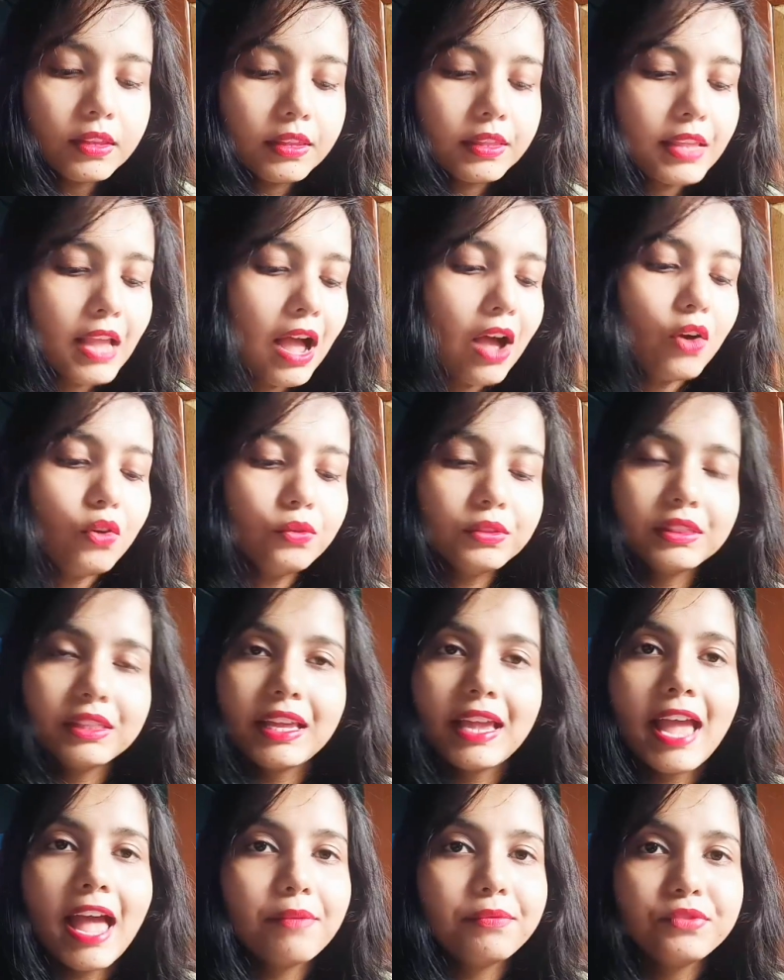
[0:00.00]
Now
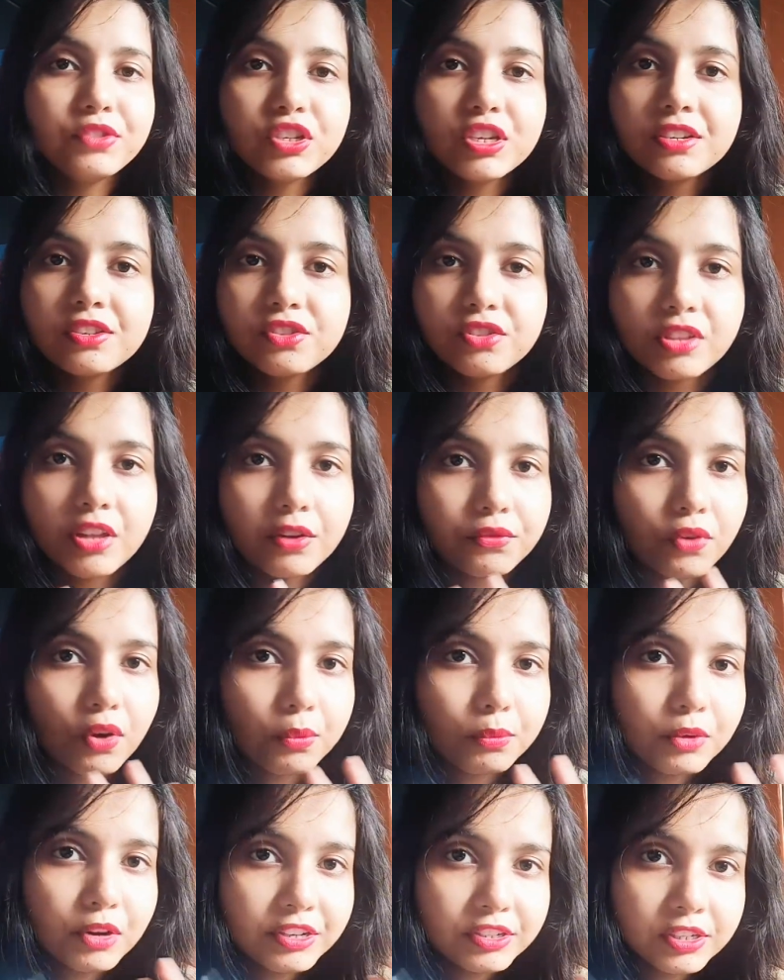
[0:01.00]
they have changed their
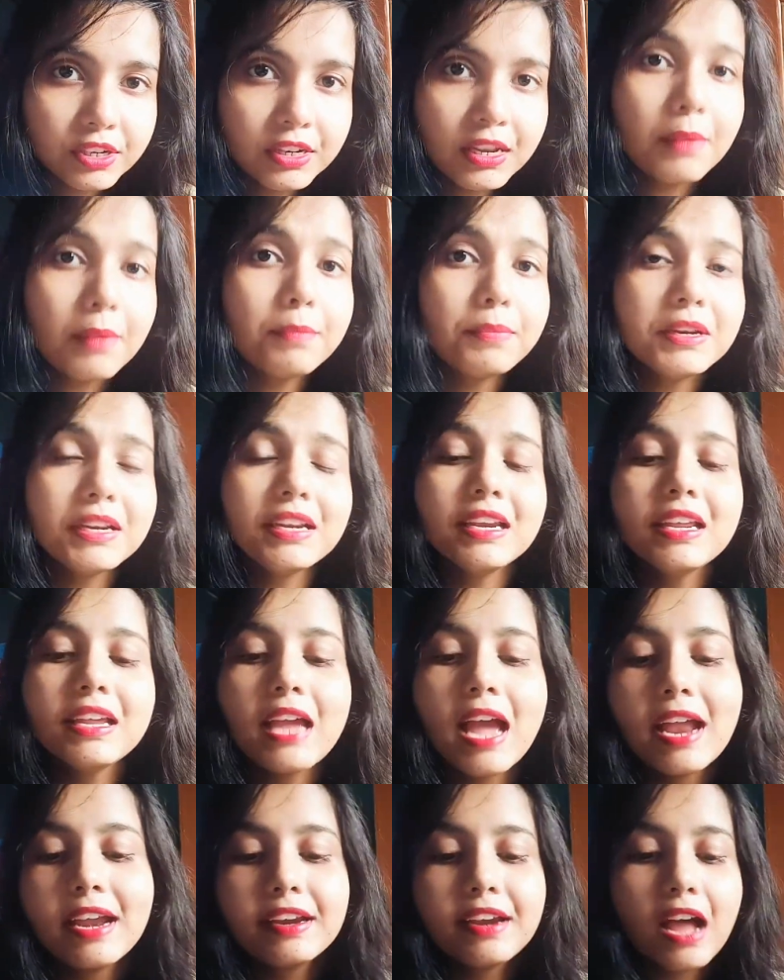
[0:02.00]
formulation completely,
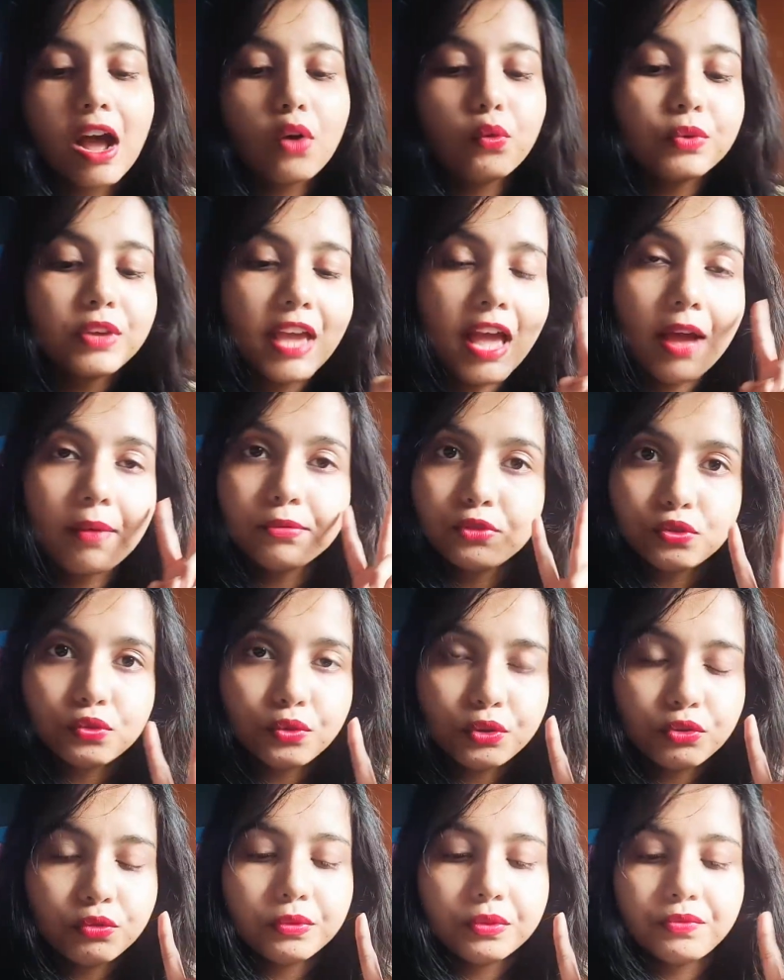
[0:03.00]
and now we have two
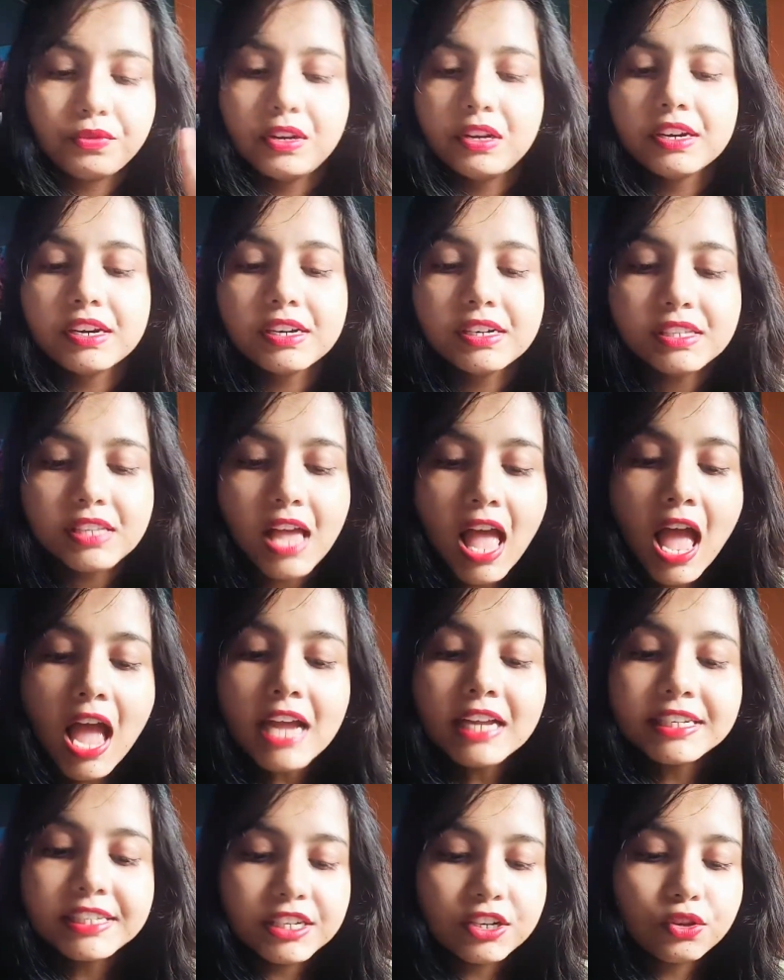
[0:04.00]
UV filters,
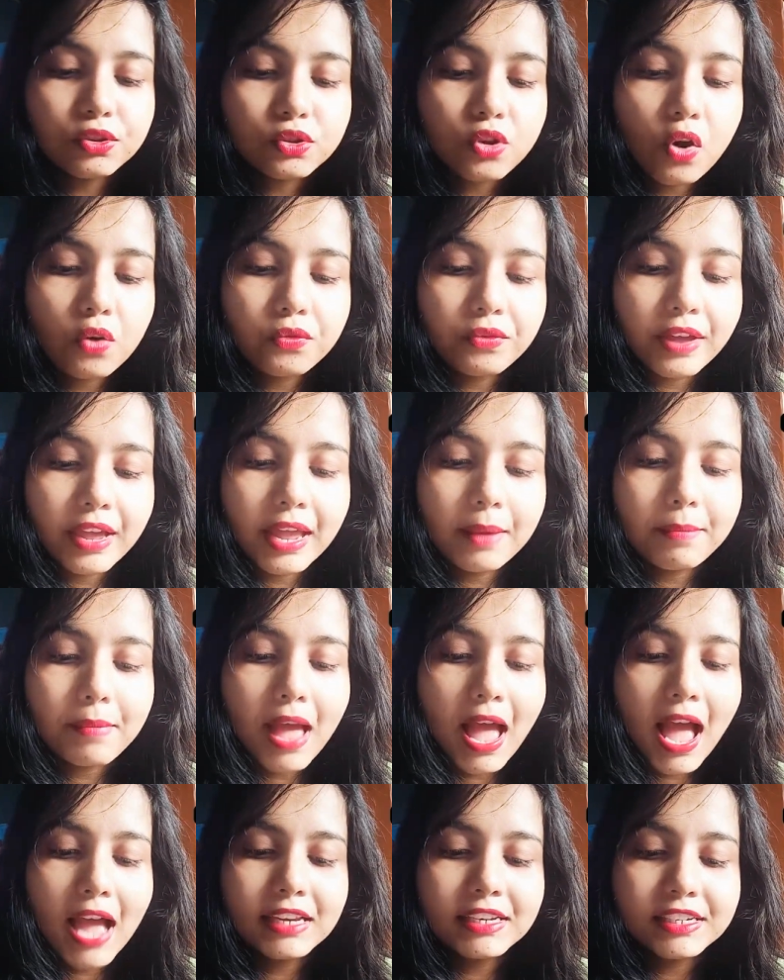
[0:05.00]
Tinosorb M
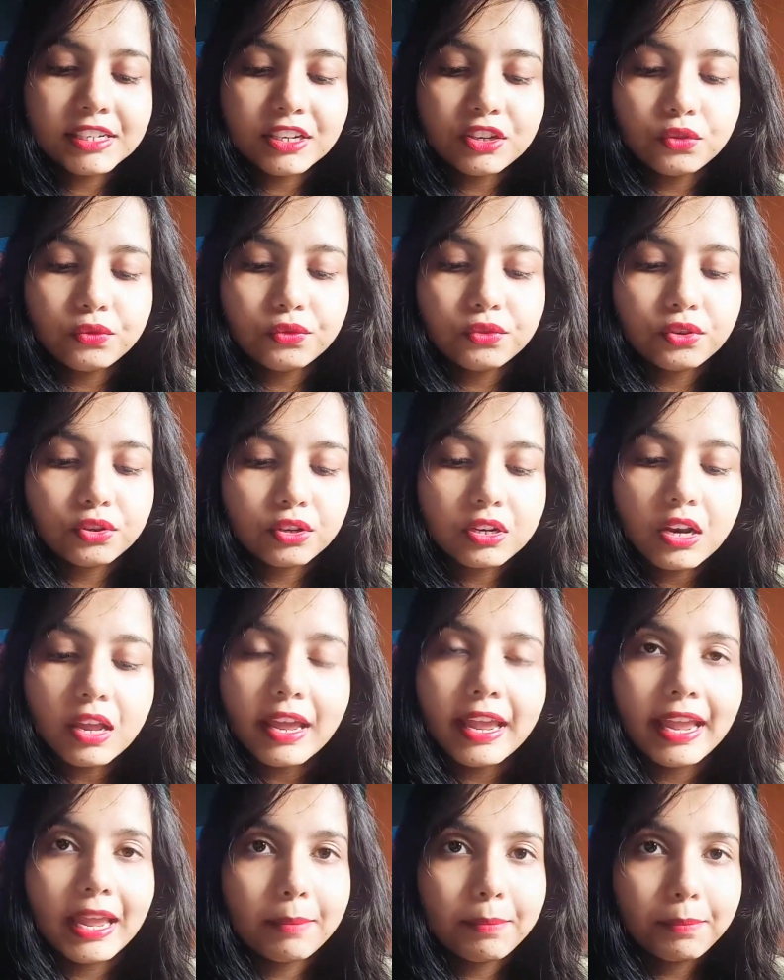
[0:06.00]
and Uvinol
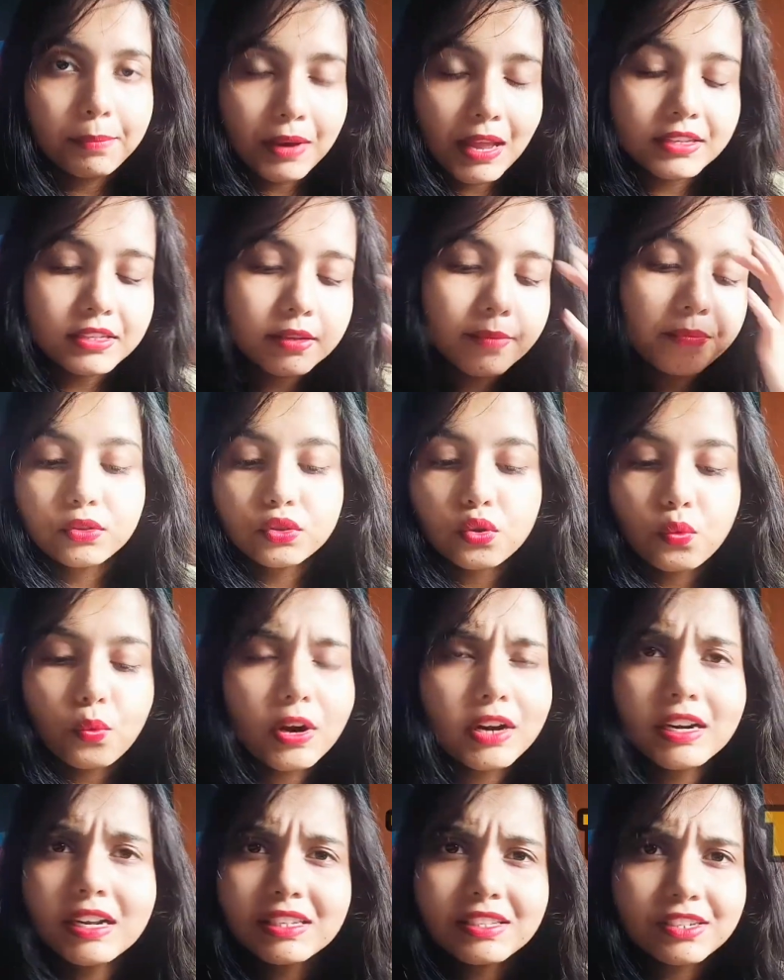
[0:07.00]
A+. So
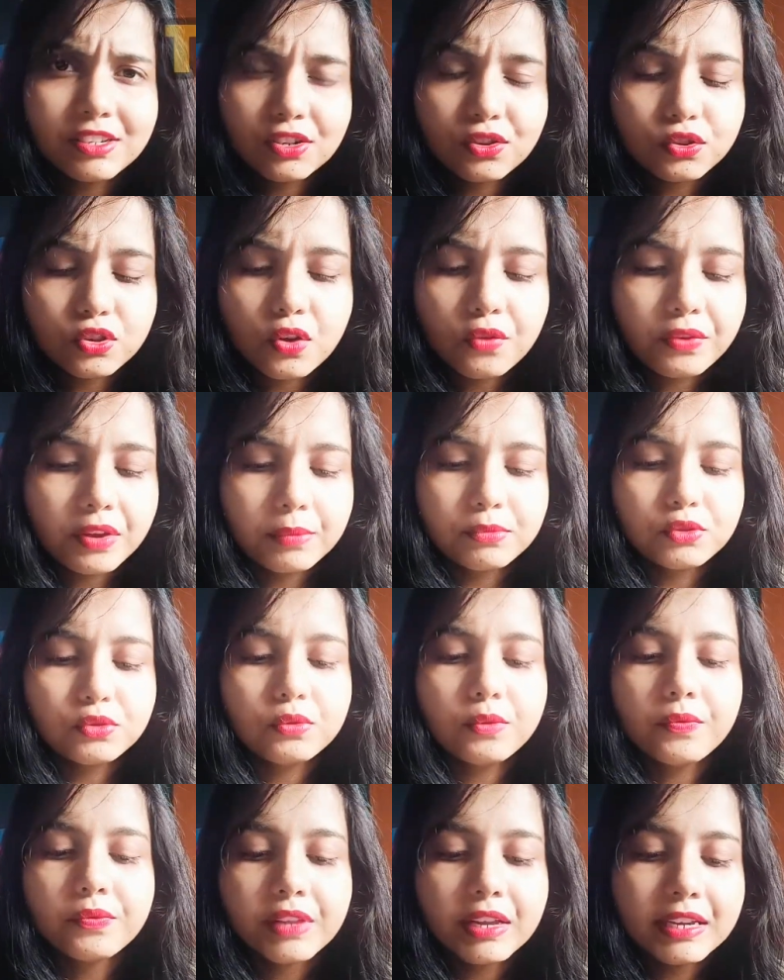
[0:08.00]
what does Tinosorb M
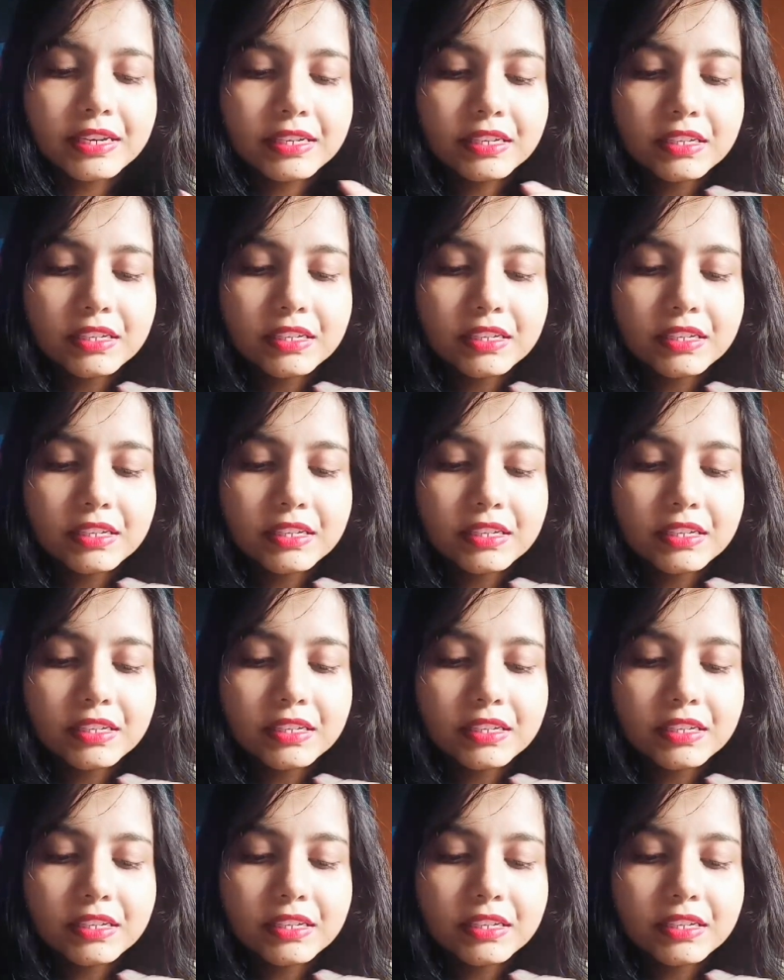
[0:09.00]
do? It